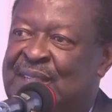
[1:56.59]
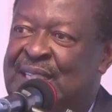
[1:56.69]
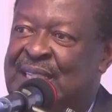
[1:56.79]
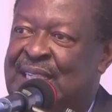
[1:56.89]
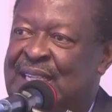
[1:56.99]

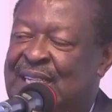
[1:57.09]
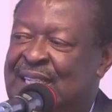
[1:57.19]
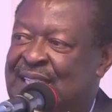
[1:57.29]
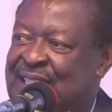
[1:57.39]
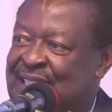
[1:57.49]
in
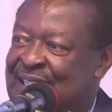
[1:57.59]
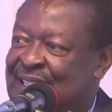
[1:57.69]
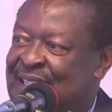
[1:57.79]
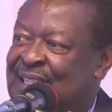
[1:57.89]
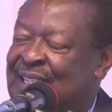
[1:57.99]
a
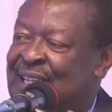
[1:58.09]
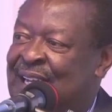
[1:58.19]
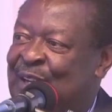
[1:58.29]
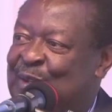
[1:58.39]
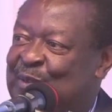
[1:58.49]

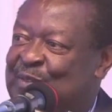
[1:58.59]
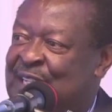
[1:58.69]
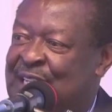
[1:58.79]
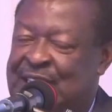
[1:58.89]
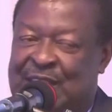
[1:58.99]
lot of
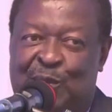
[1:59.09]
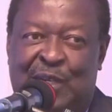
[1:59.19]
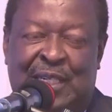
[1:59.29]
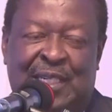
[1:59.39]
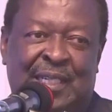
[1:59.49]
charity
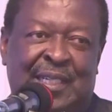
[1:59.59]
work.